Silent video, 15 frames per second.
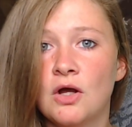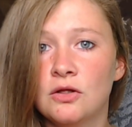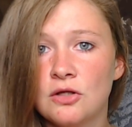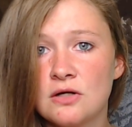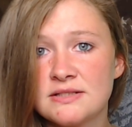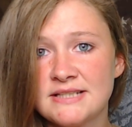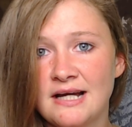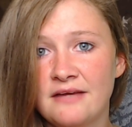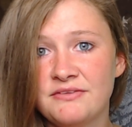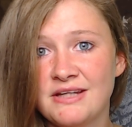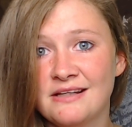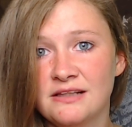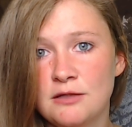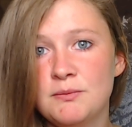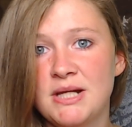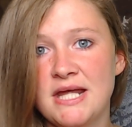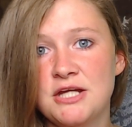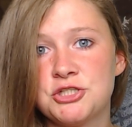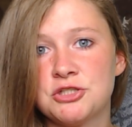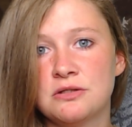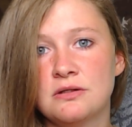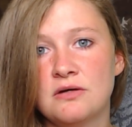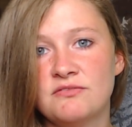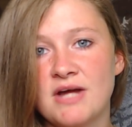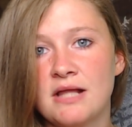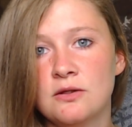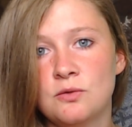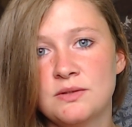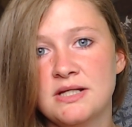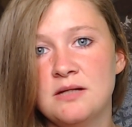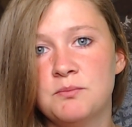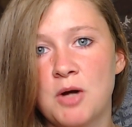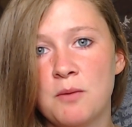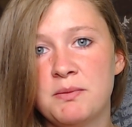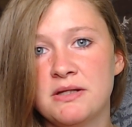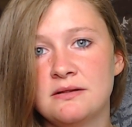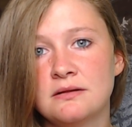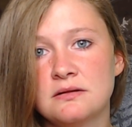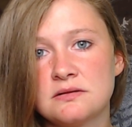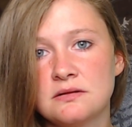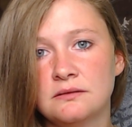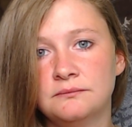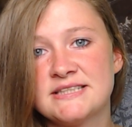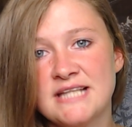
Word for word: alongside the illumination of LOD pop-ins.